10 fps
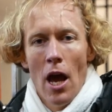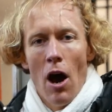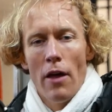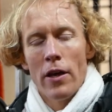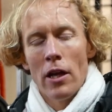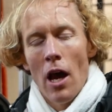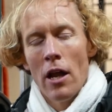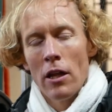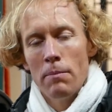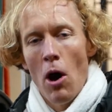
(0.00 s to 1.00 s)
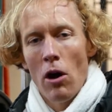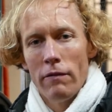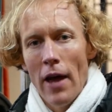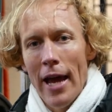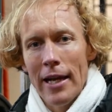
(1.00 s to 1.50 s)
I think another part
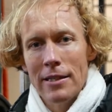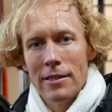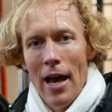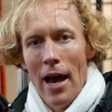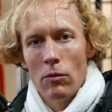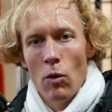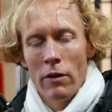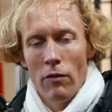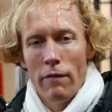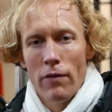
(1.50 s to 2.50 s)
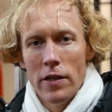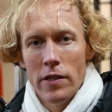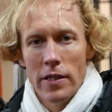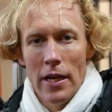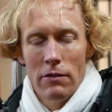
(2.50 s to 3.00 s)
of that is that one of our
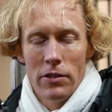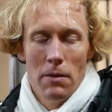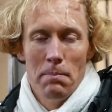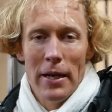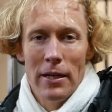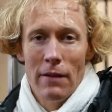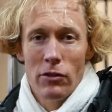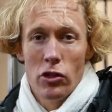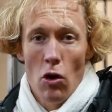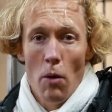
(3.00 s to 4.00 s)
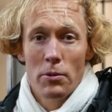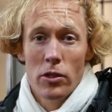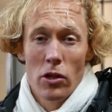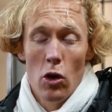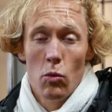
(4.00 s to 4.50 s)
phrases here is that better never stops.
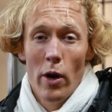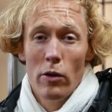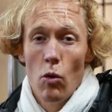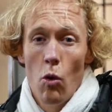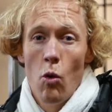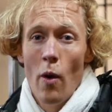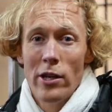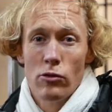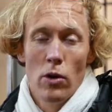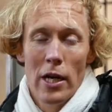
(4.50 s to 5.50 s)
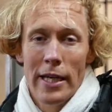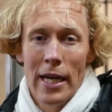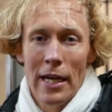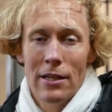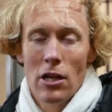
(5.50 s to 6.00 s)
So we're always really
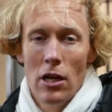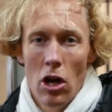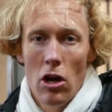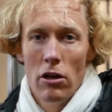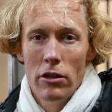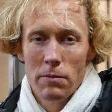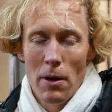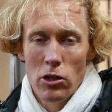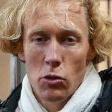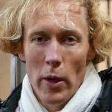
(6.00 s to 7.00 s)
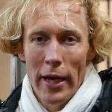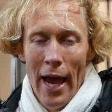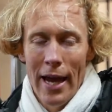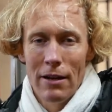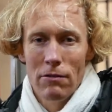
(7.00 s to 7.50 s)
keen to learn as much as we
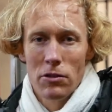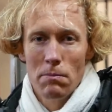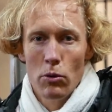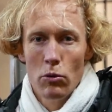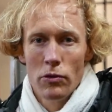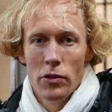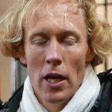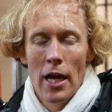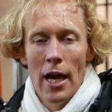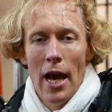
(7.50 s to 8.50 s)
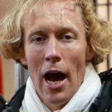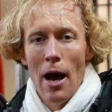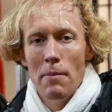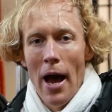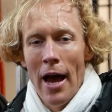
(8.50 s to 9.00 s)
can here at St Paul's
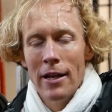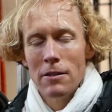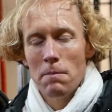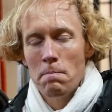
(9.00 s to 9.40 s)
and